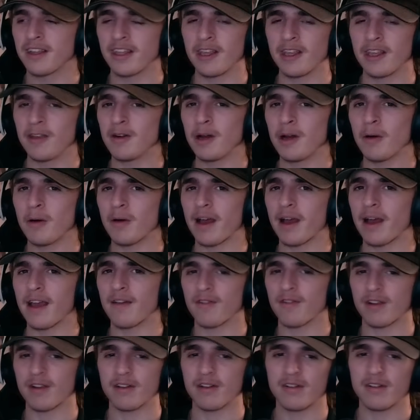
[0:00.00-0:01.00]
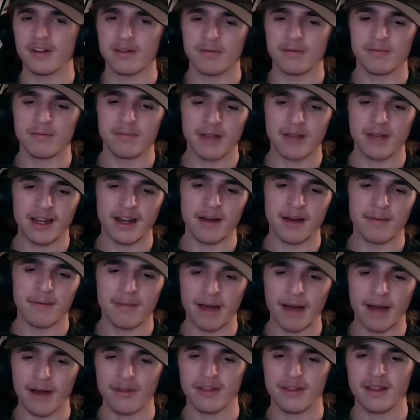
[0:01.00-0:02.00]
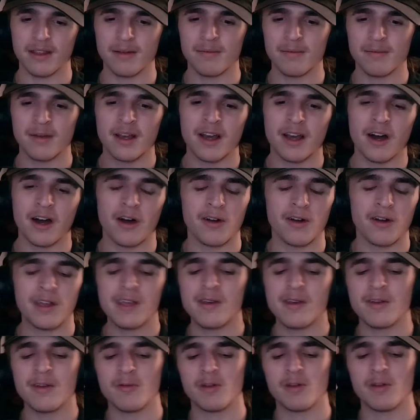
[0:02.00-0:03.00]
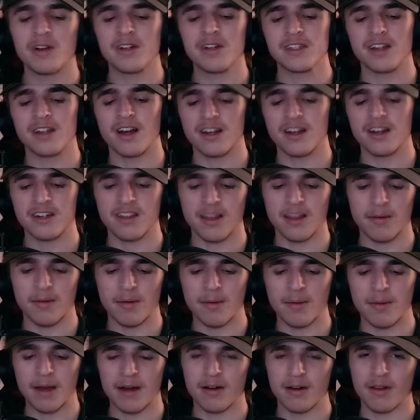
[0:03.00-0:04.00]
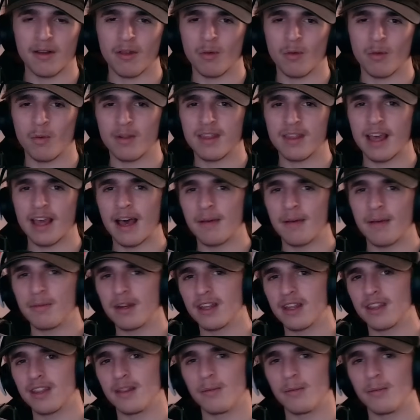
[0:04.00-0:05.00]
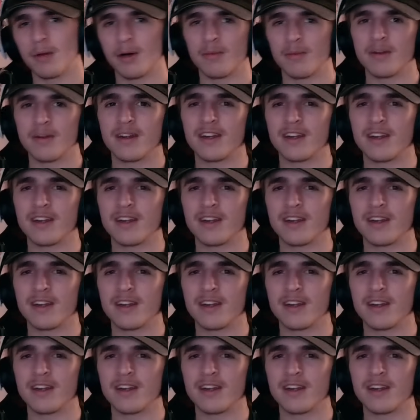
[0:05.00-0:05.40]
You know every little bit about them. All you can really talk to them about is what's happening in the moment.